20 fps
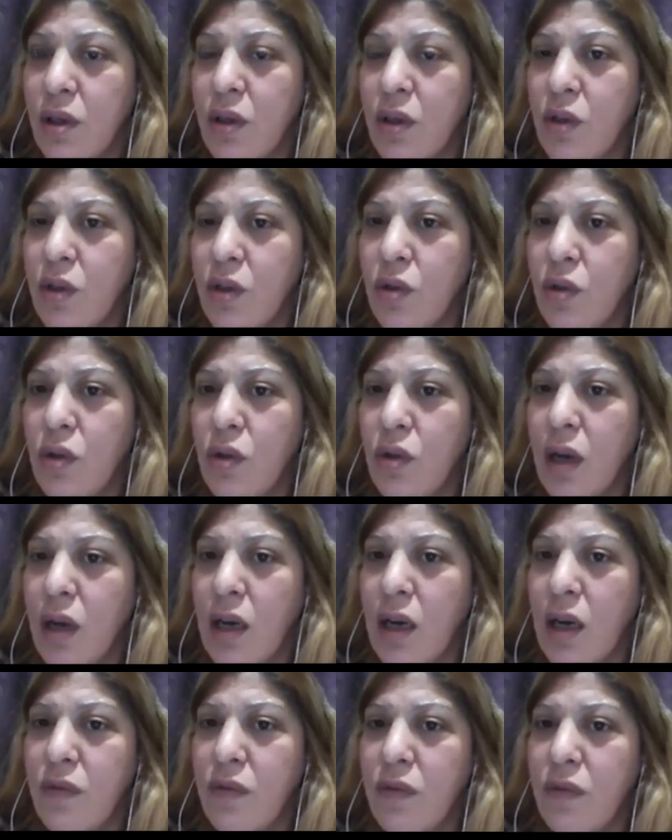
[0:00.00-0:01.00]
2
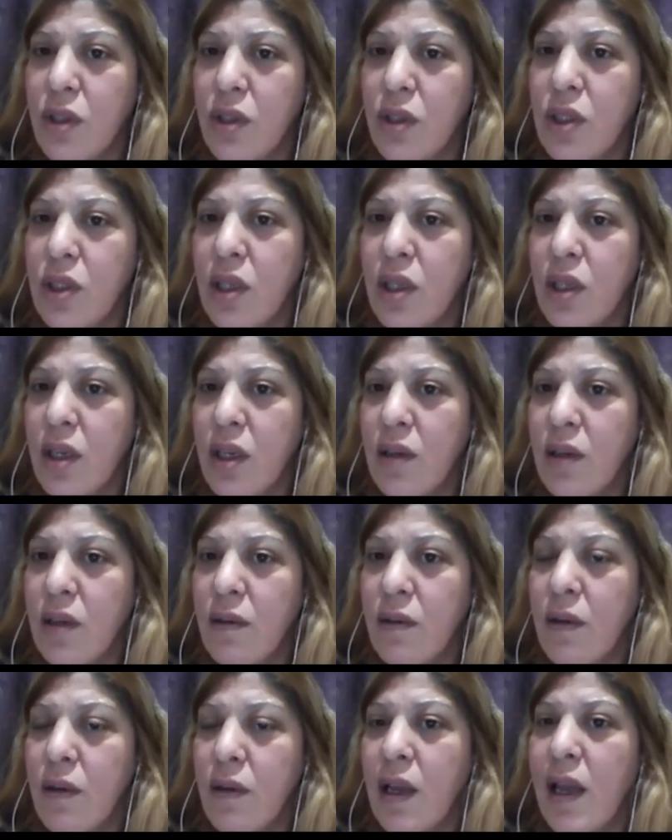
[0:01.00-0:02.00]
curves,
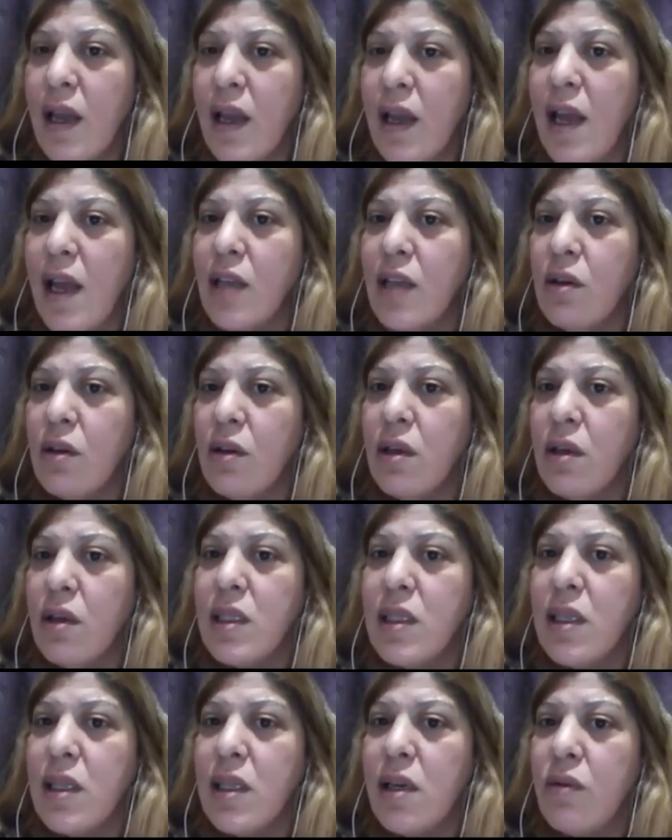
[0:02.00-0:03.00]
and
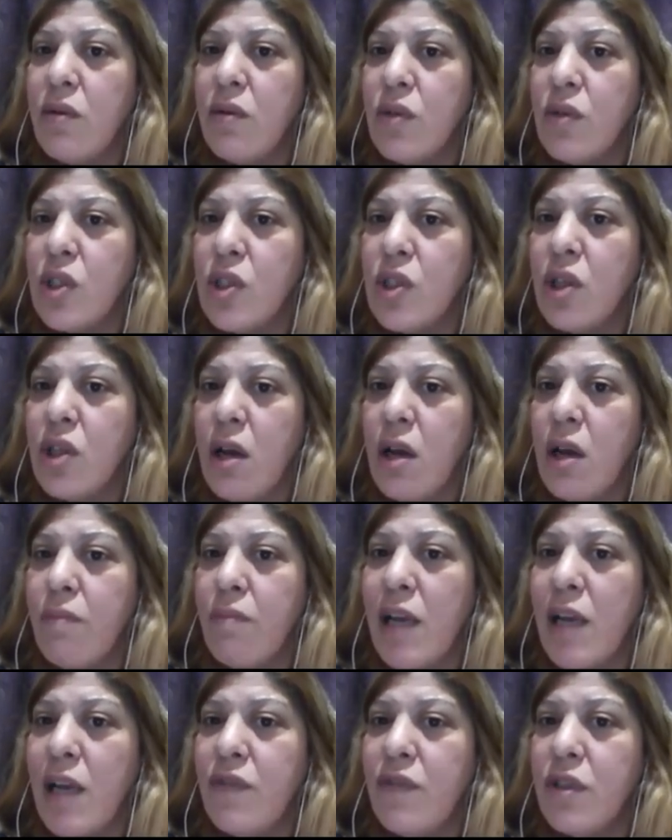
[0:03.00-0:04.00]
also some
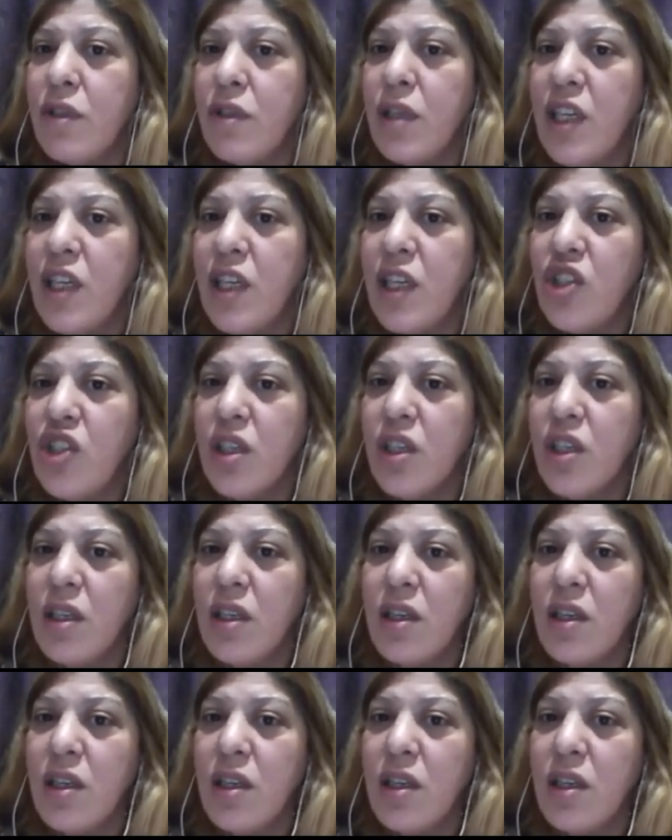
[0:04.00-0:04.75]
bifurcation.